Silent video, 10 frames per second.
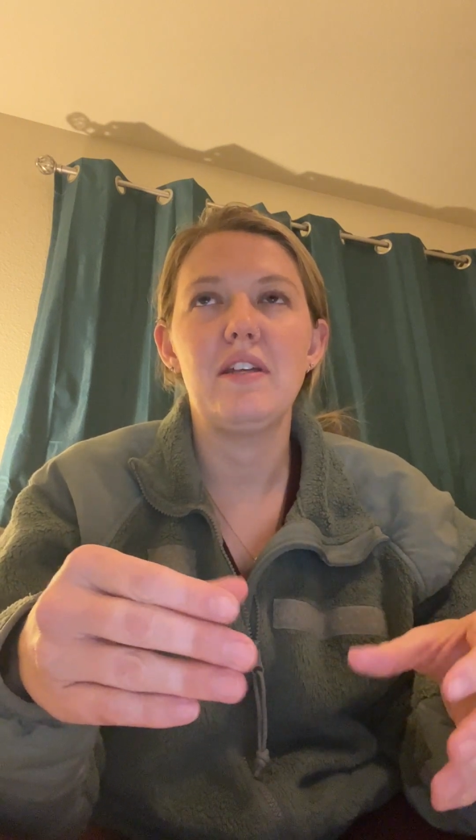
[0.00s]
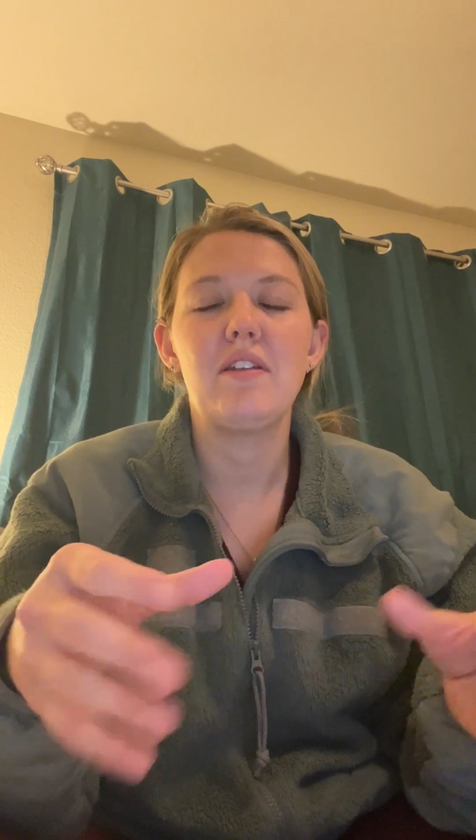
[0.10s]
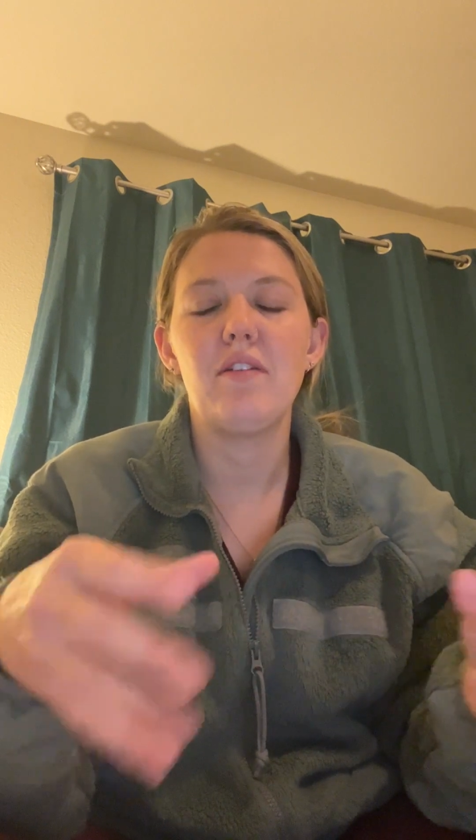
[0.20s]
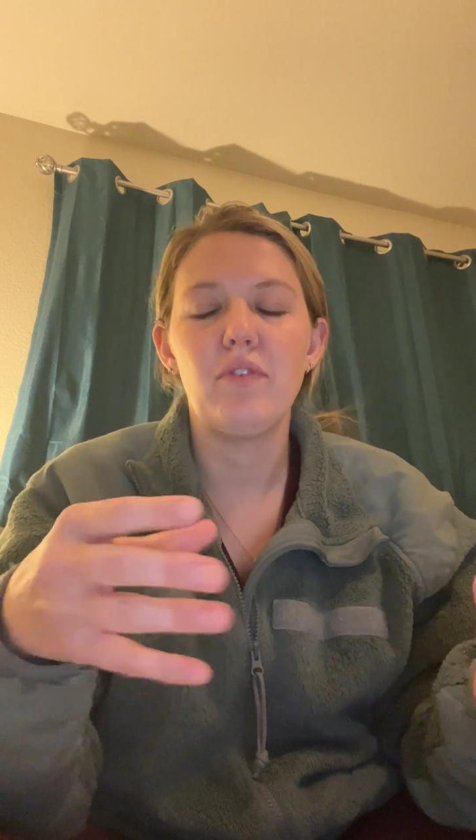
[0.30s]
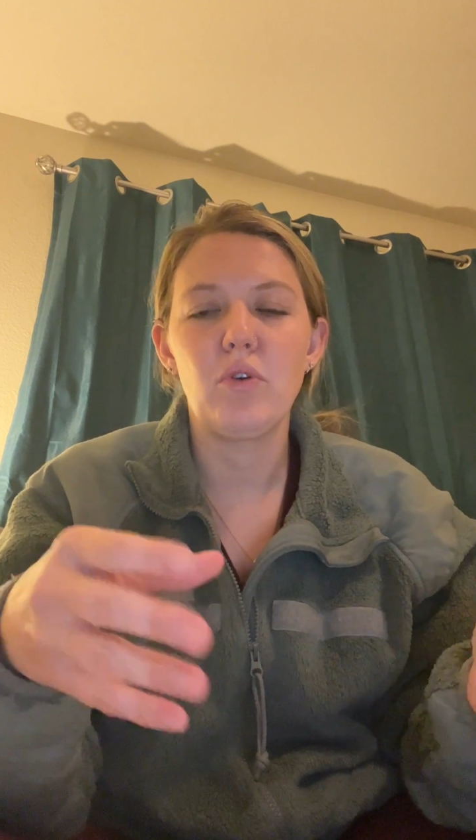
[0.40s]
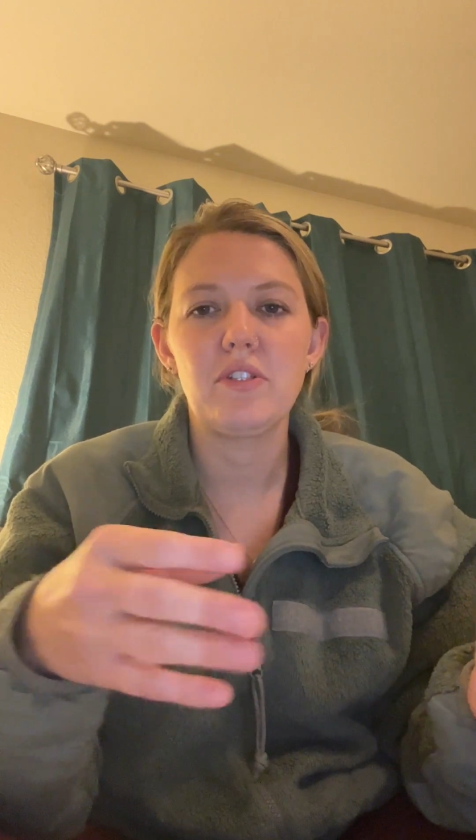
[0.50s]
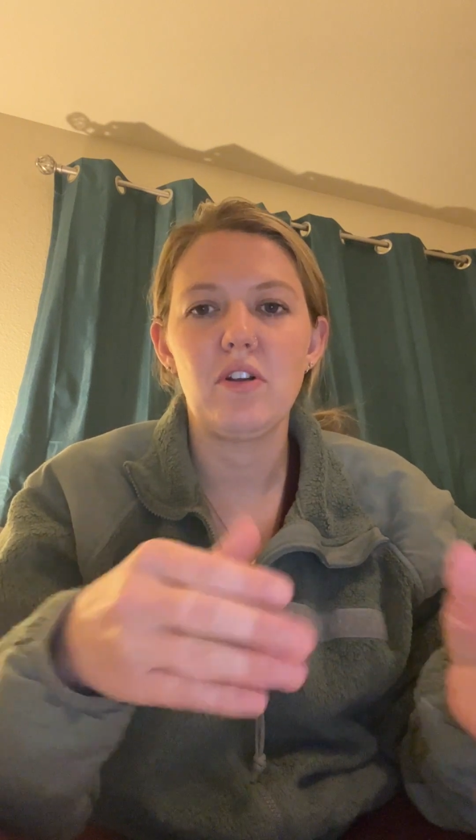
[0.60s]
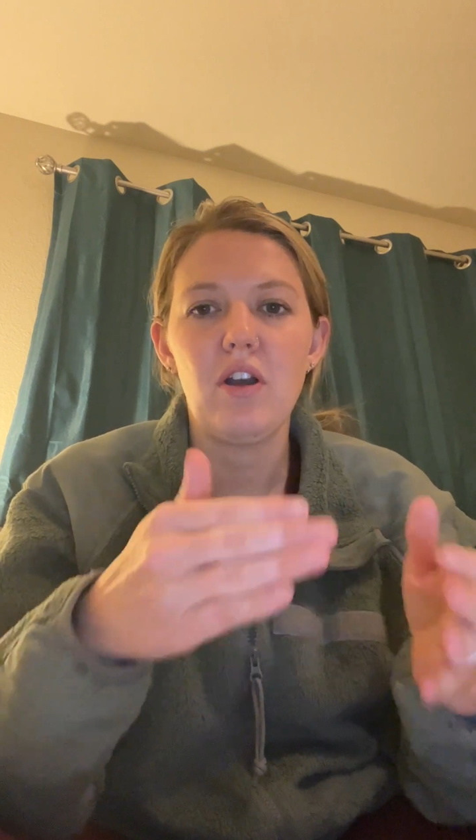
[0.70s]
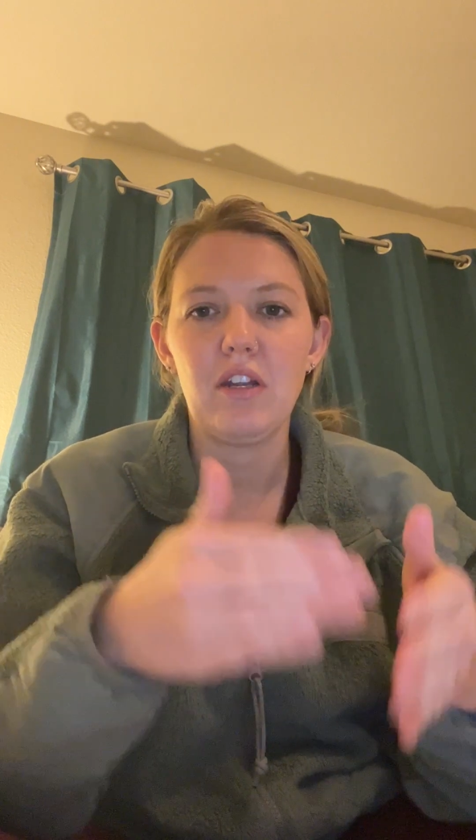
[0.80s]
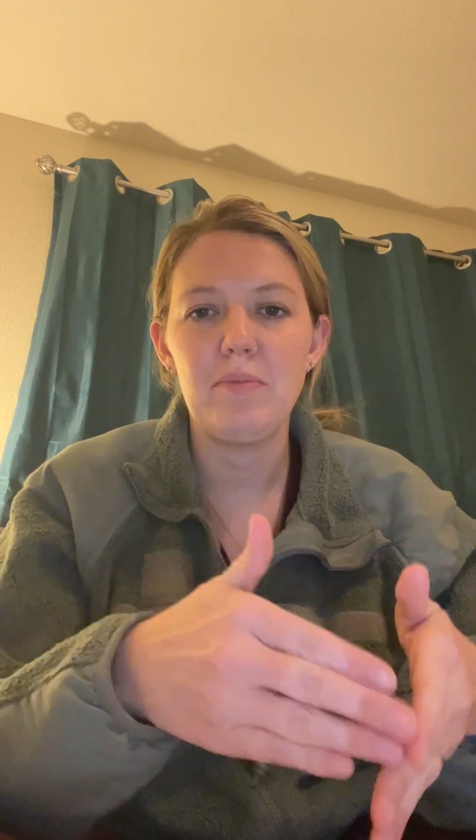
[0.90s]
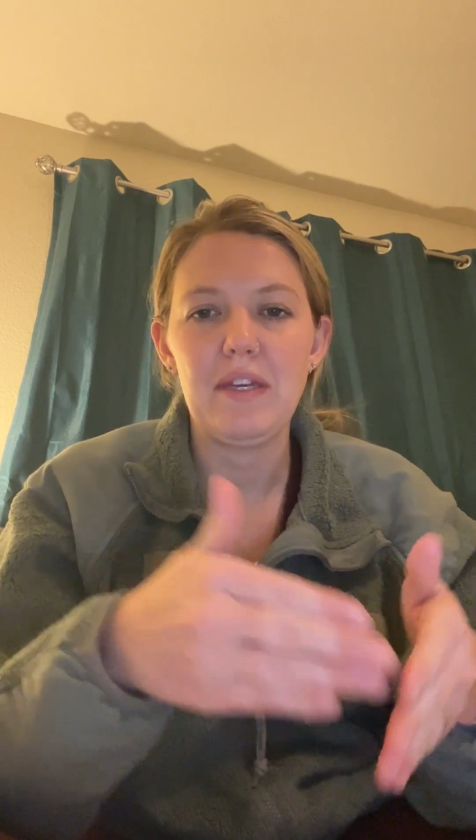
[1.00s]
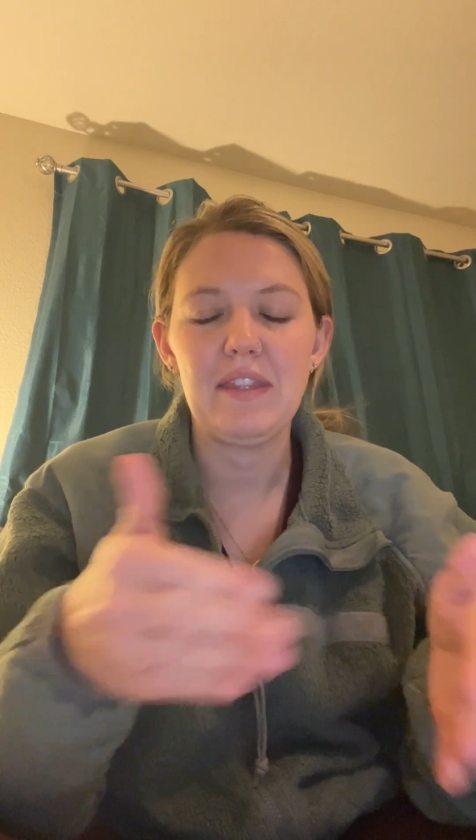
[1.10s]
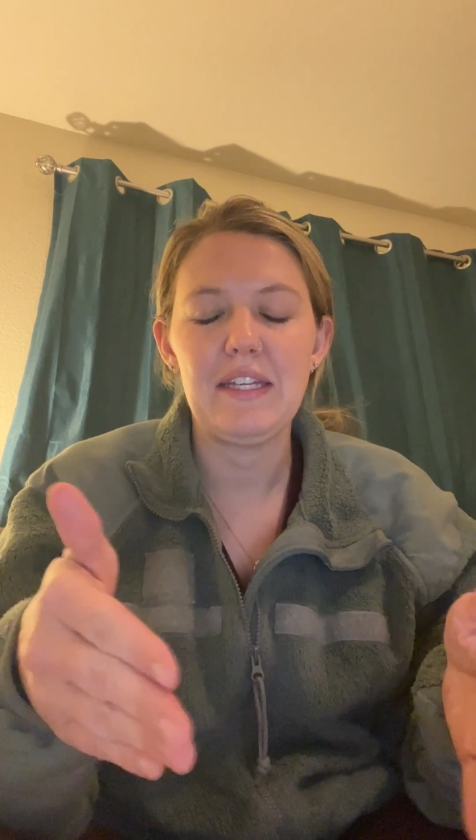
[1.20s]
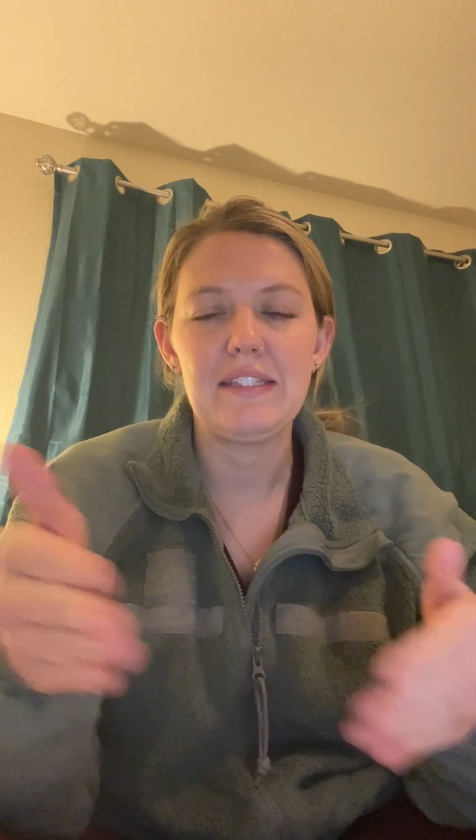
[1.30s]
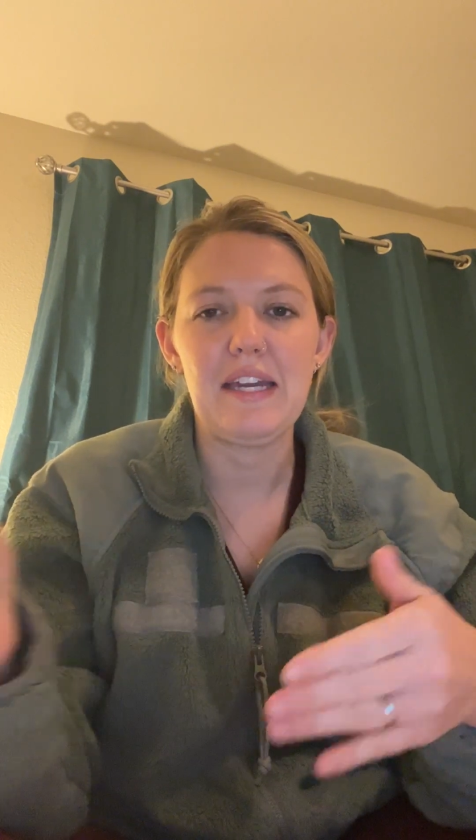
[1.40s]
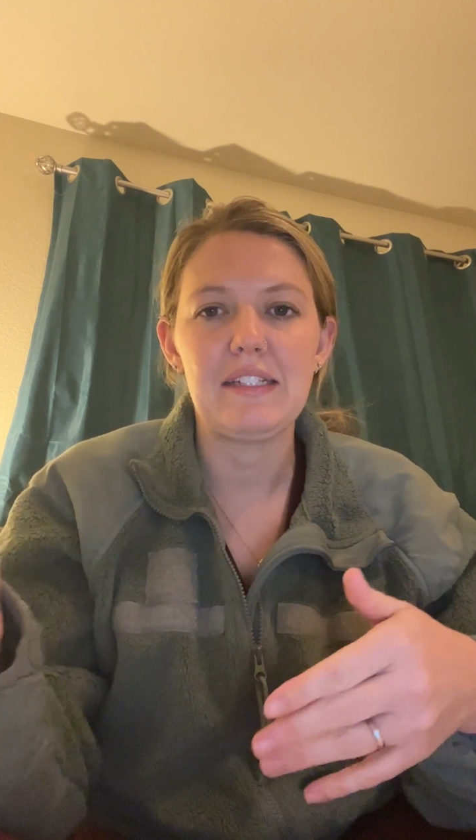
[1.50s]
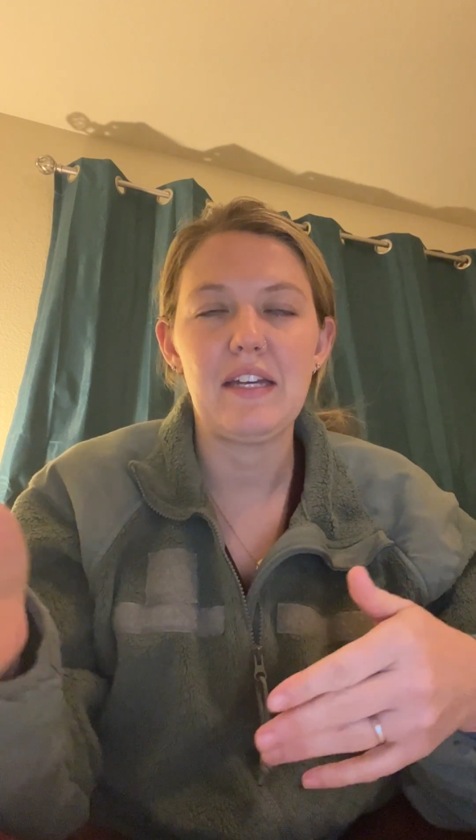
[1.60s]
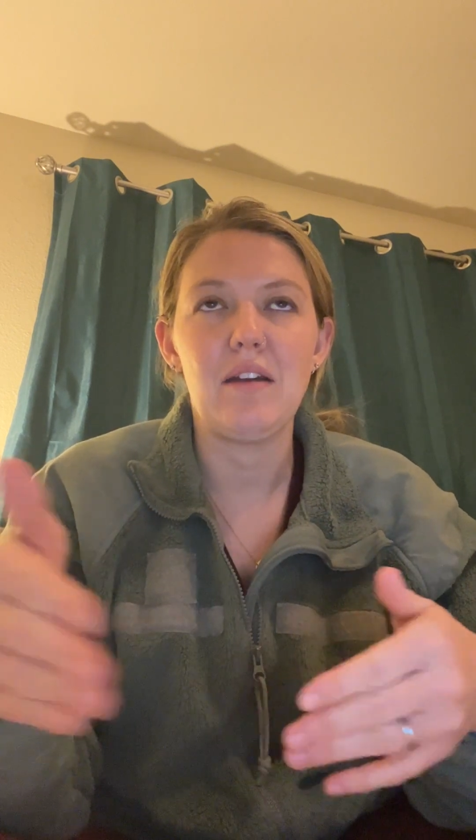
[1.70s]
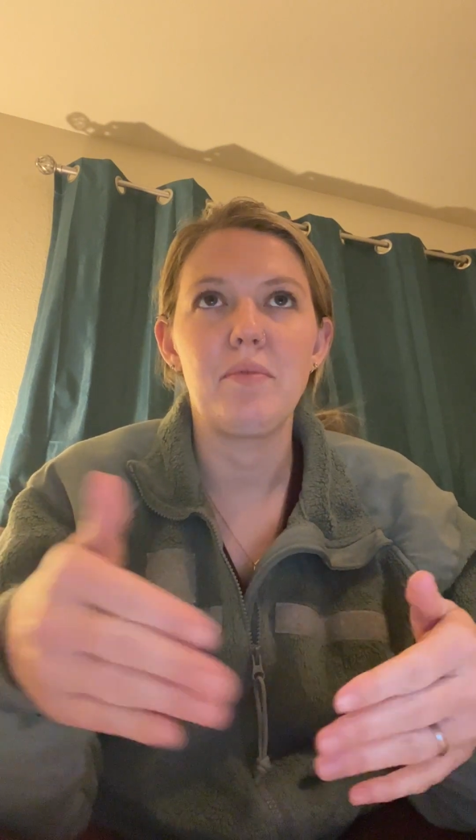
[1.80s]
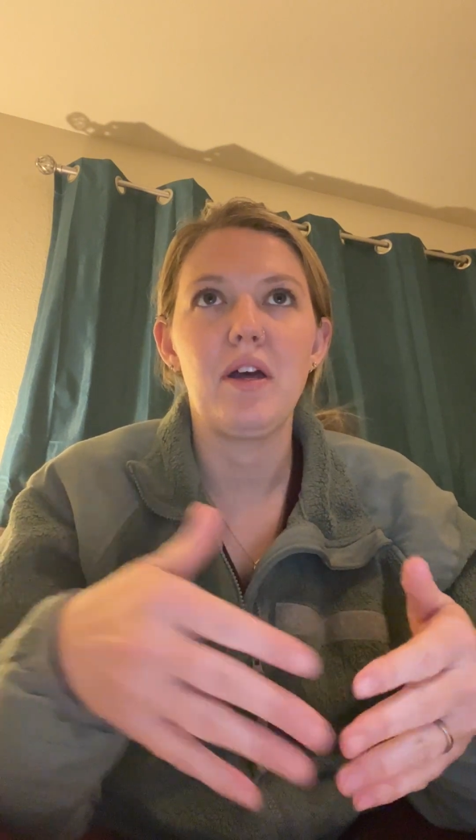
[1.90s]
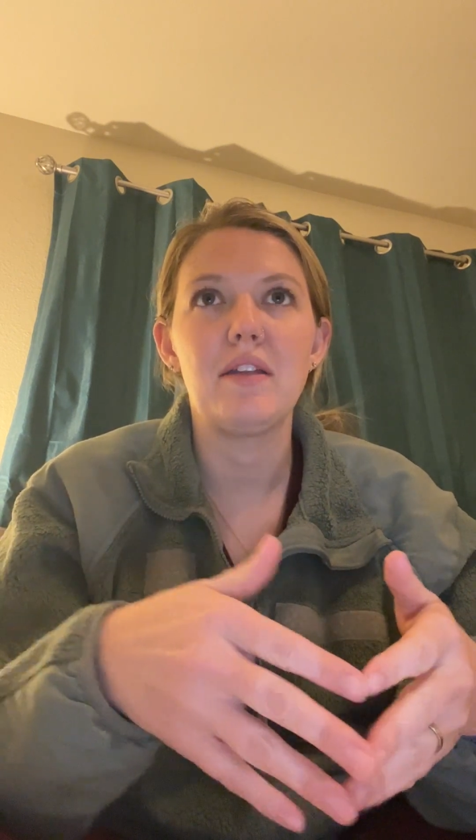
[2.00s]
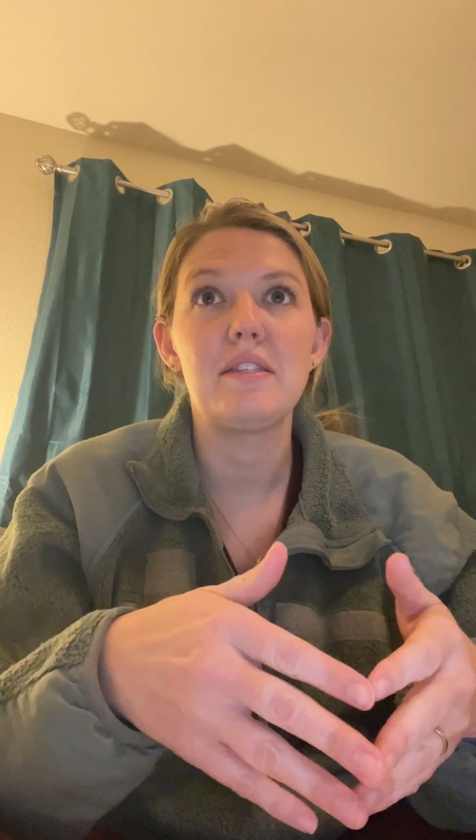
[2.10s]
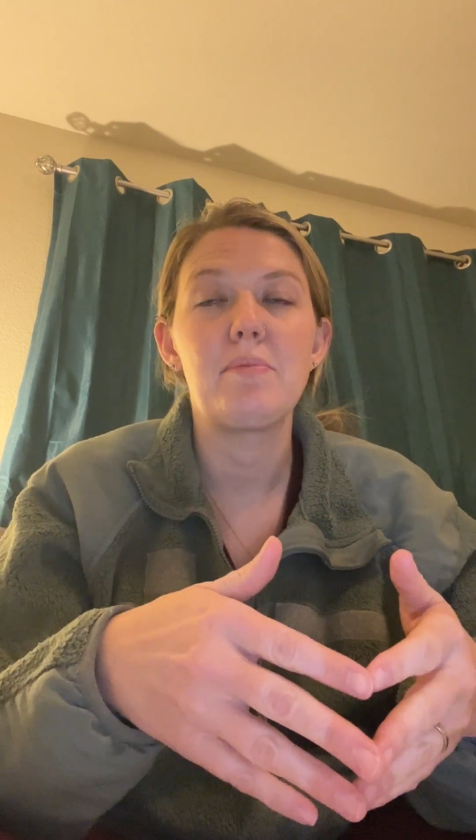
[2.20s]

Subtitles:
And of course they're not going to be at the exact timelines,